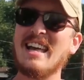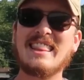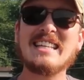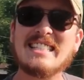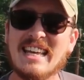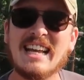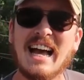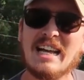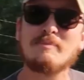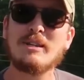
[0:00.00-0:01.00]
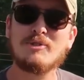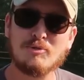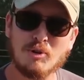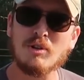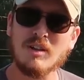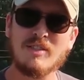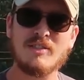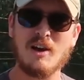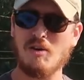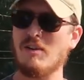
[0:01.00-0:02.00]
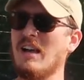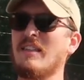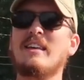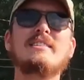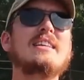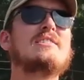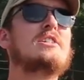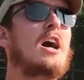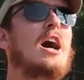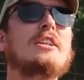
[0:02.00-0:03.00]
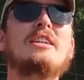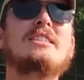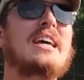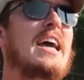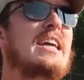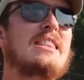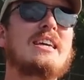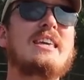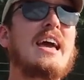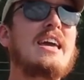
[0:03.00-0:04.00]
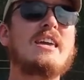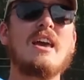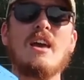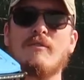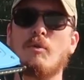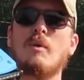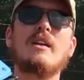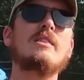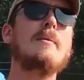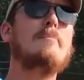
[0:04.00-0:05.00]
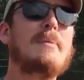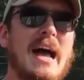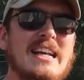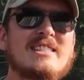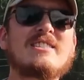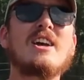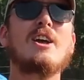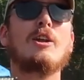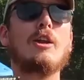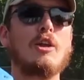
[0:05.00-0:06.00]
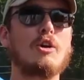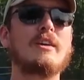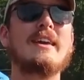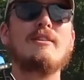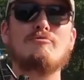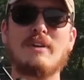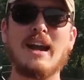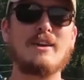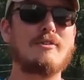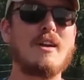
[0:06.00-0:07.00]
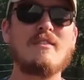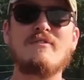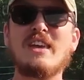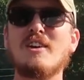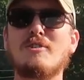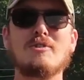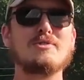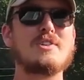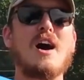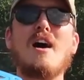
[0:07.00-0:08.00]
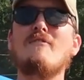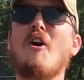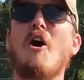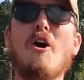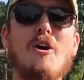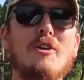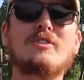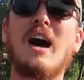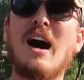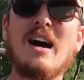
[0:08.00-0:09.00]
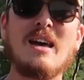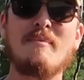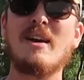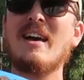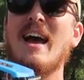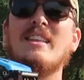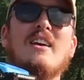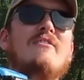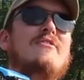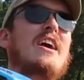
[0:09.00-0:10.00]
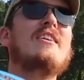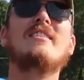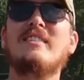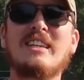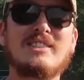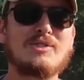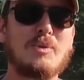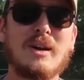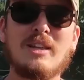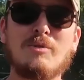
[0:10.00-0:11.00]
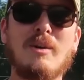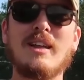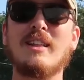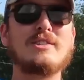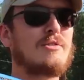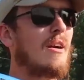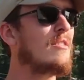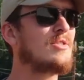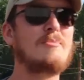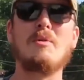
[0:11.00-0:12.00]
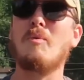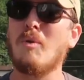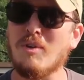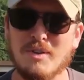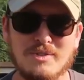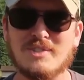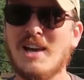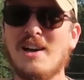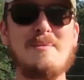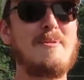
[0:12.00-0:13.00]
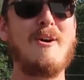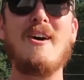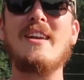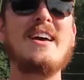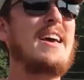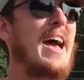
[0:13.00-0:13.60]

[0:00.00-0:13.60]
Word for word: This thing has me drooling though. This has got to take the cake for one of the best looking ready to run vehicles of all time. At the very least 2020. Let's throw out some awards. Come on.